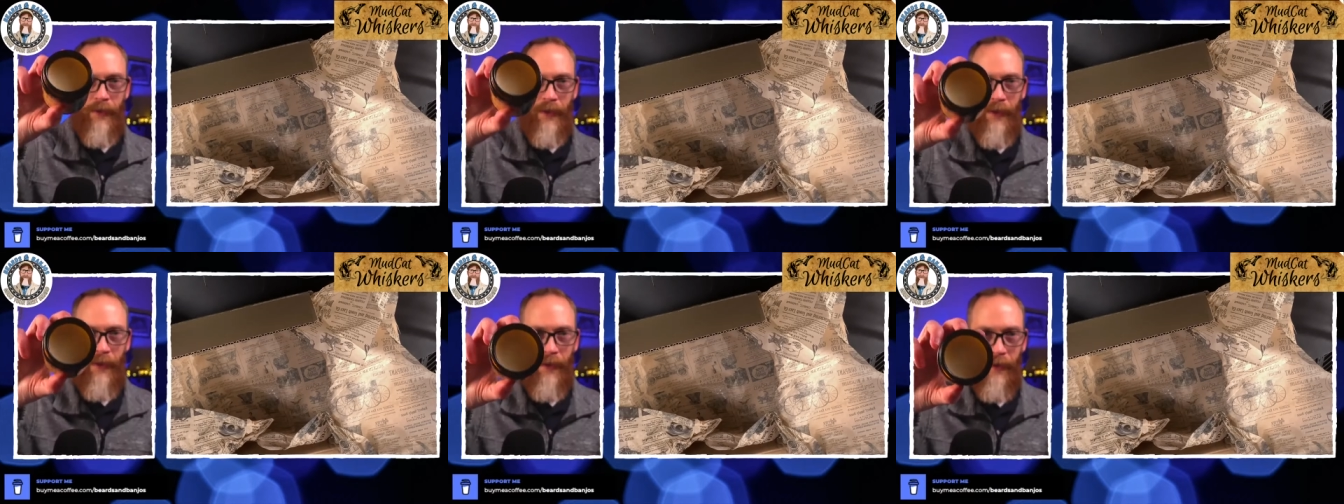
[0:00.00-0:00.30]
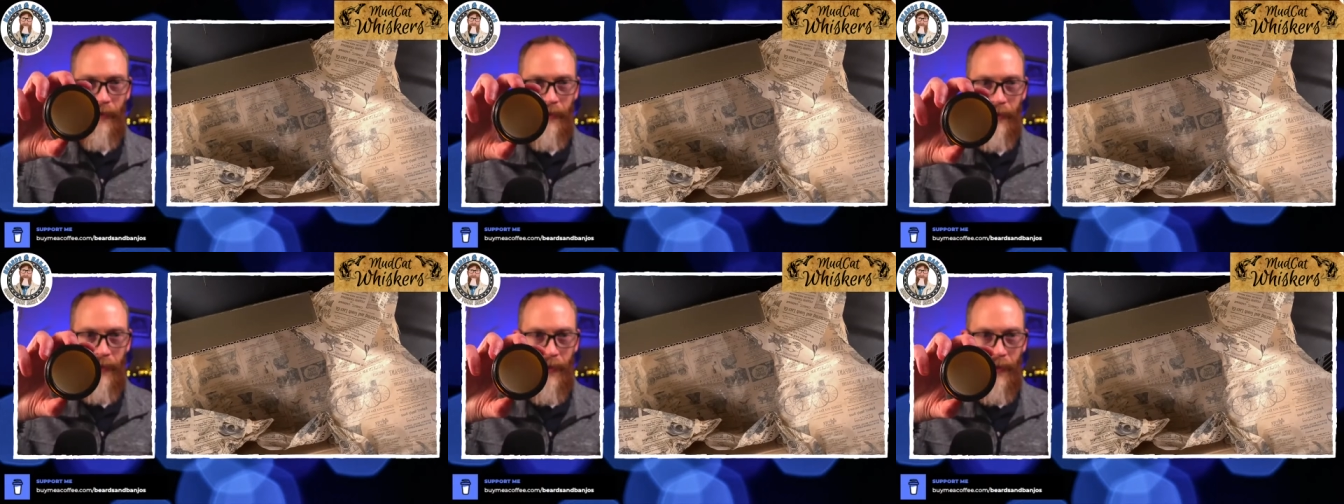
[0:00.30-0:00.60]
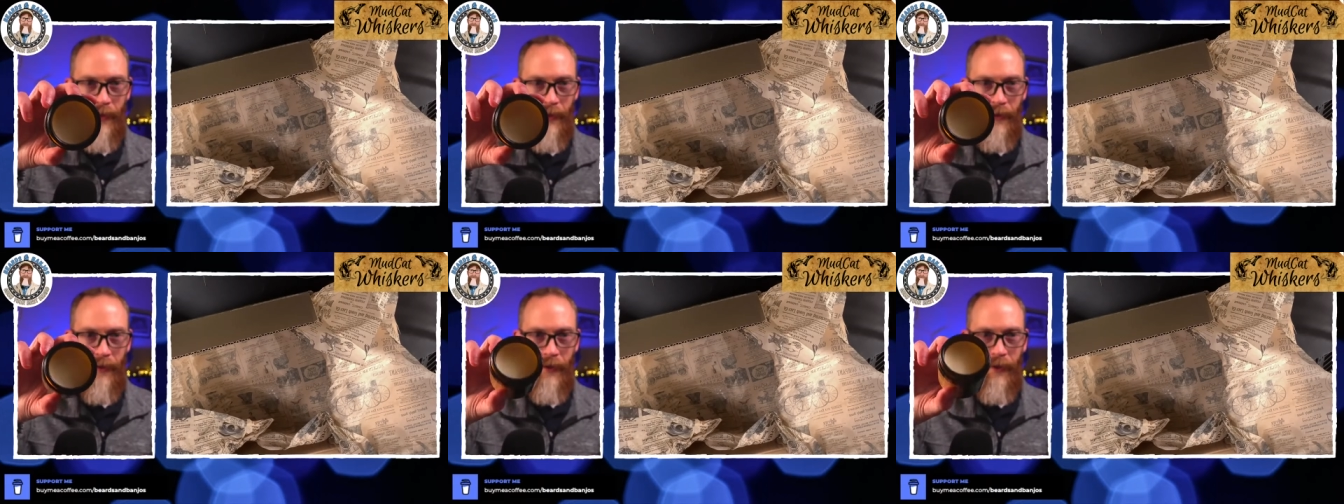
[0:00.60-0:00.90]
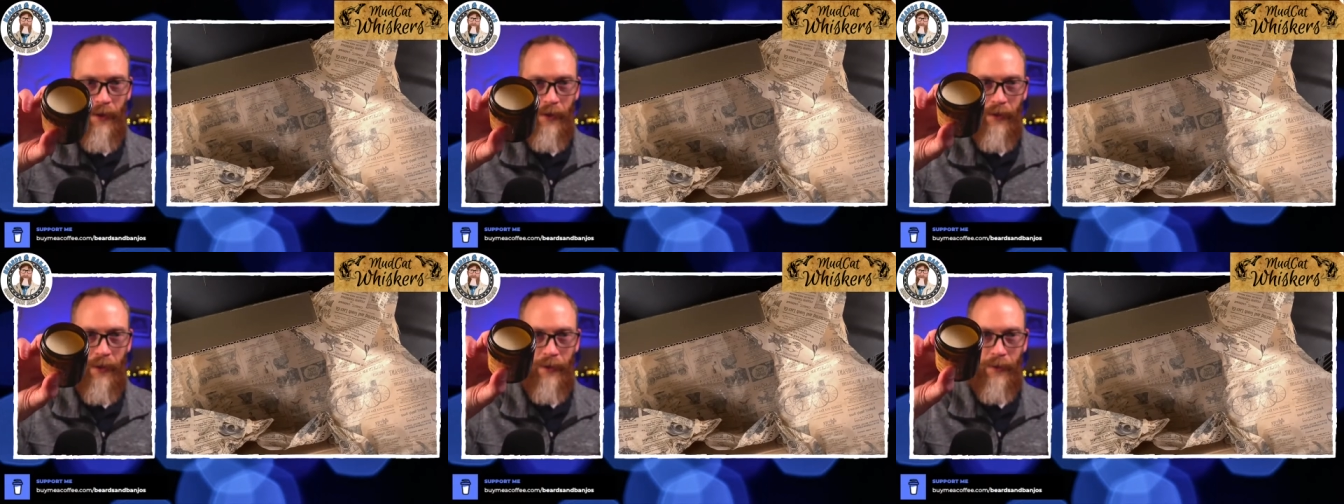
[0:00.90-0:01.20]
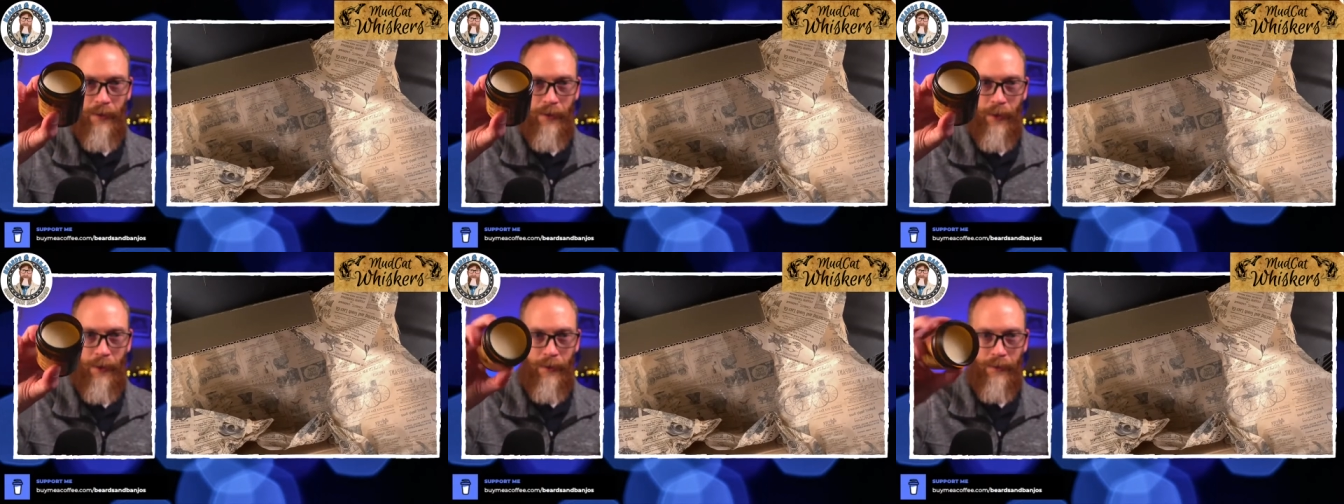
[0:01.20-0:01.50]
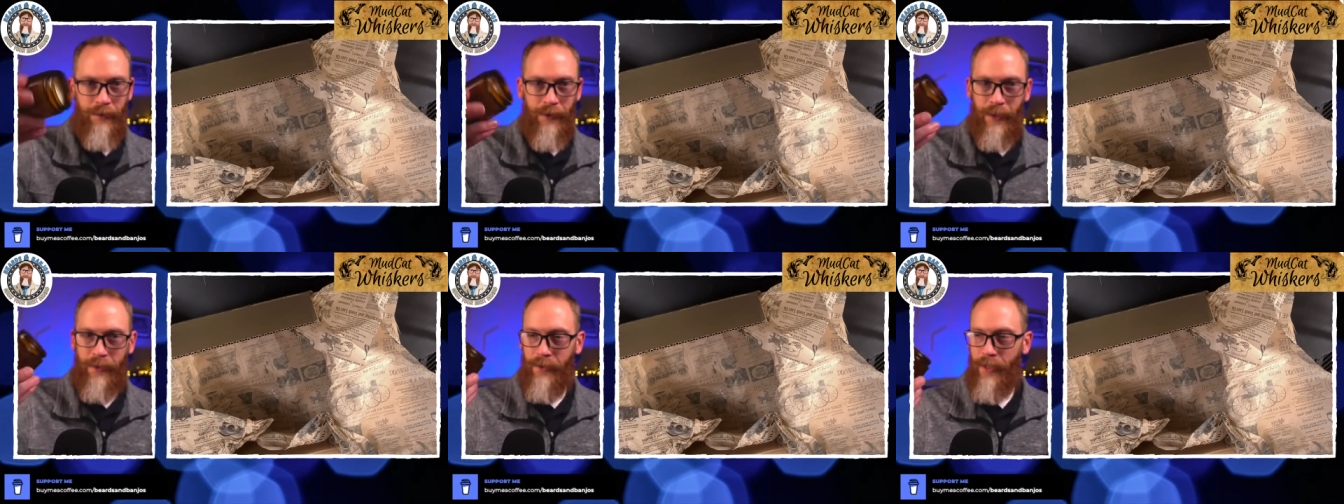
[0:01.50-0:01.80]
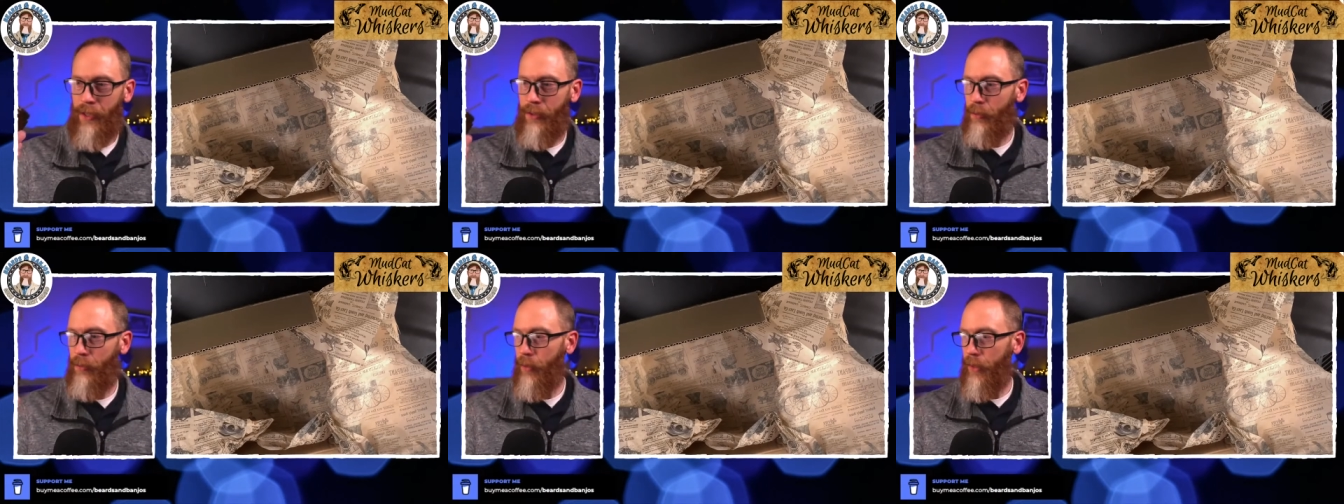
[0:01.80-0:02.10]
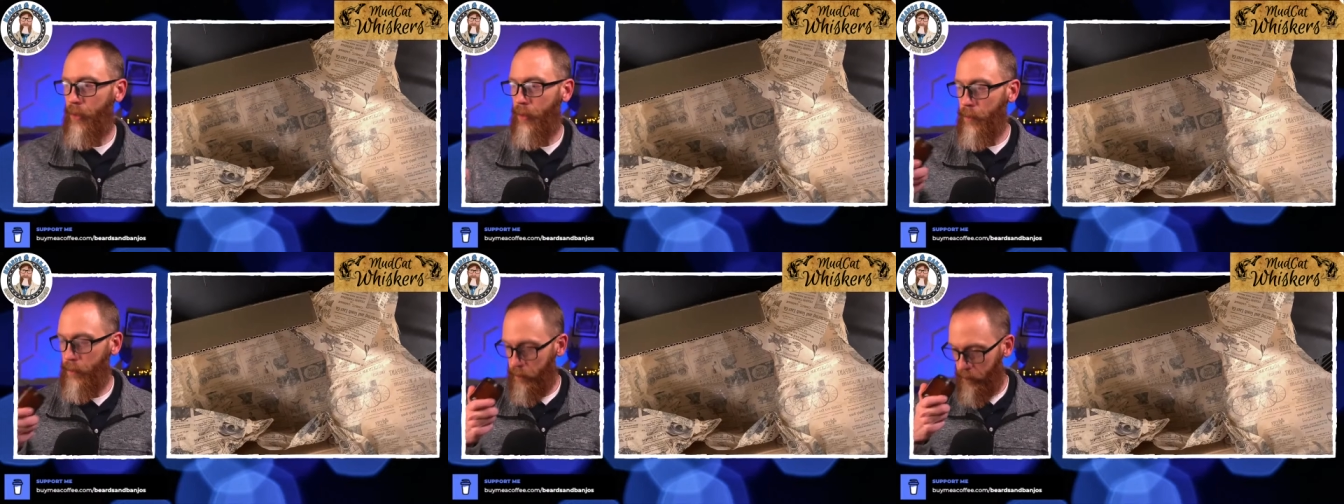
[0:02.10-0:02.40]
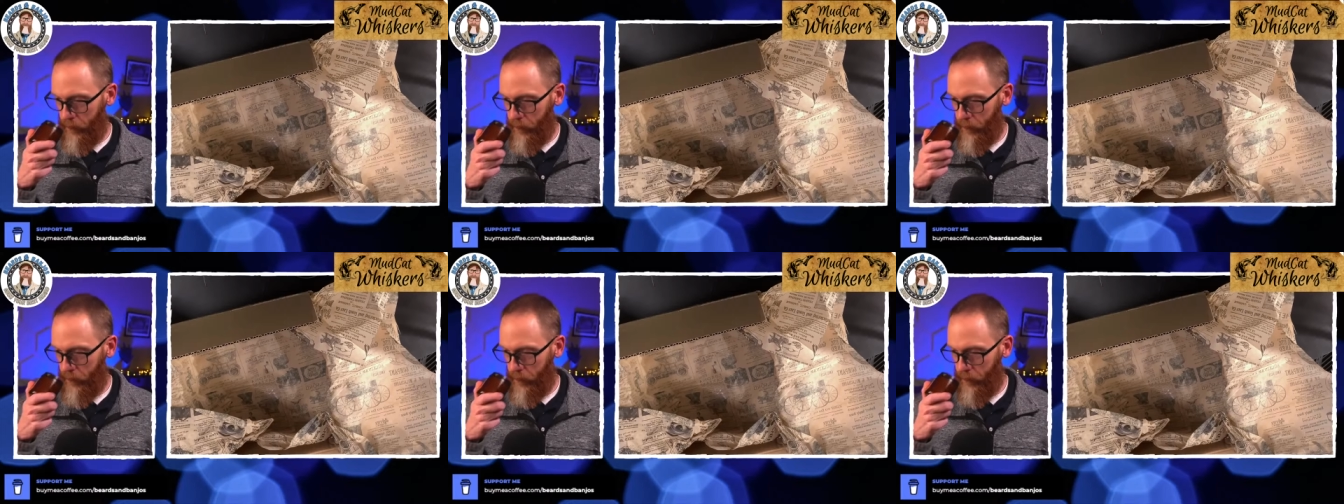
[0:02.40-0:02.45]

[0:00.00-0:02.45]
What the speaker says: at all. So I don't know. It's kind of weird.